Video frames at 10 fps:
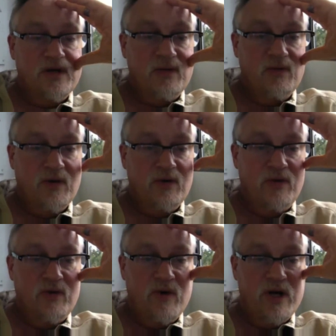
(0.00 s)

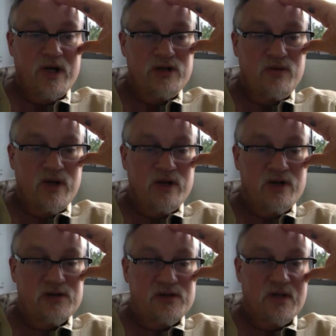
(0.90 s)
we want to do one of
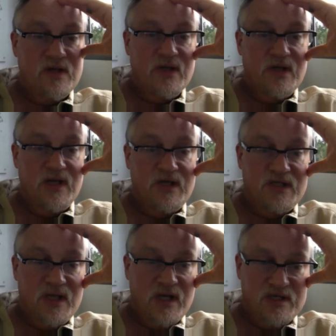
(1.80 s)
those
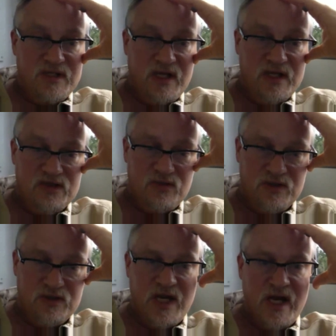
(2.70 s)
ETL data
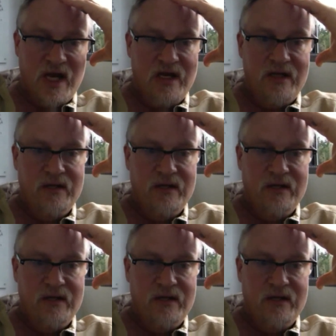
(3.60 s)
source add.